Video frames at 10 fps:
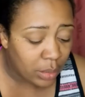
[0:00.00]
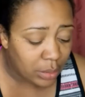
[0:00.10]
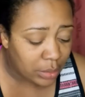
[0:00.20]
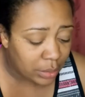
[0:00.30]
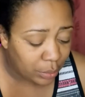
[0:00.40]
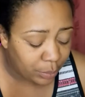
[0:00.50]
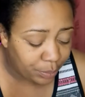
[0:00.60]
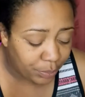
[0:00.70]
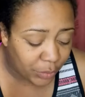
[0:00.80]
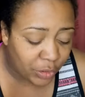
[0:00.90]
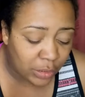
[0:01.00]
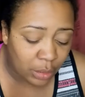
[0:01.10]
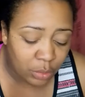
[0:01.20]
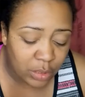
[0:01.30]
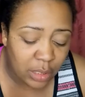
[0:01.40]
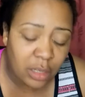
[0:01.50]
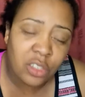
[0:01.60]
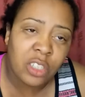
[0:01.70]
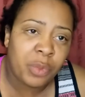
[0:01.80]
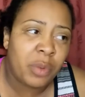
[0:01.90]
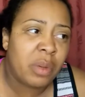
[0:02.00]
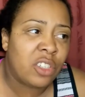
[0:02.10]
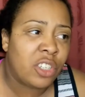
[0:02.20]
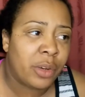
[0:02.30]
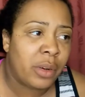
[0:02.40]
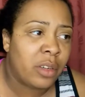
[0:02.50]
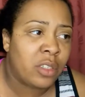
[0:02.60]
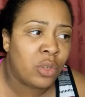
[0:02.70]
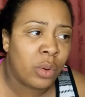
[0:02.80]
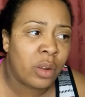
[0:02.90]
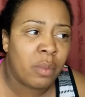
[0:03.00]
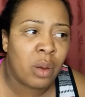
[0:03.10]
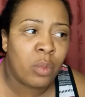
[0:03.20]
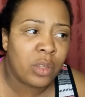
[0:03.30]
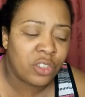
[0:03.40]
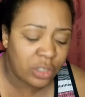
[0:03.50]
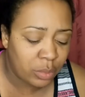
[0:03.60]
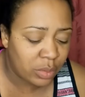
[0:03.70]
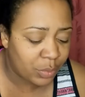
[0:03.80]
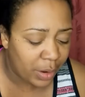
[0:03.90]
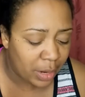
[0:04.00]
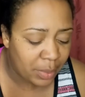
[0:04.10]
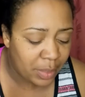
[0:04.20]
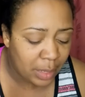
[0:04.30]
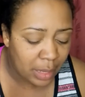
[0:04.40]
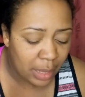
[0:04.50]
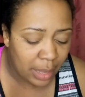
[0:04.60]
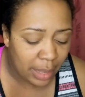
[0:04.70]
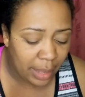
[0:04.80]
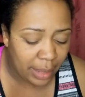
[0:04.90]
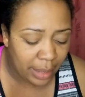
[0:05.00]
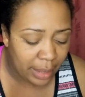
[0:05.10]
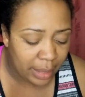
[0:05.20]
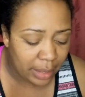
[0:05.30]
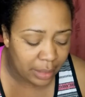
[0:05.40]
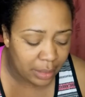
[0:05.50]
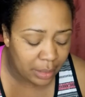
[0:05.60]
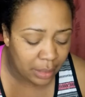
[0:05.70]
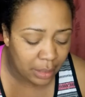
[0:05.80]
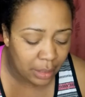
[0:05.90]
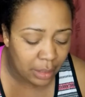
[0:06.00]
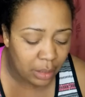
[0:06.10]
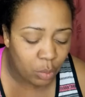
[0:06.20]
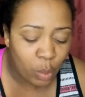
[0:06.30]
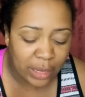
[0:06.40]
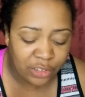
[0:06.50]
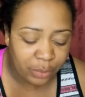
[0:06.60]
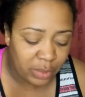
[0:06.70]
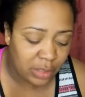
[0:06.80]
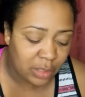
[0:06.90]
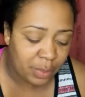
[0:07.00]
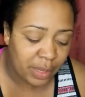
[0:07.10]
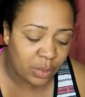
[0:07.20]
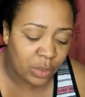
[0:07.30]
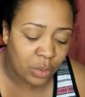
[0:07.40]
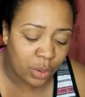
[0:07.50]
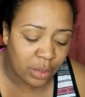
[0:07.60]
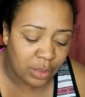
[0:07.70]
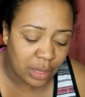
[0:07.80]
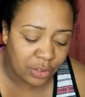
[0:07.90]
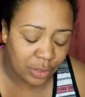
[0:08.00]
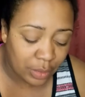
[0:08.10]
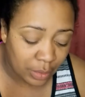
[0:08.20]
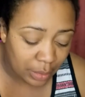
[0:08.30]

So, she goes in and she's pretty much sharing her story about when she was raped and why she participates with the organization.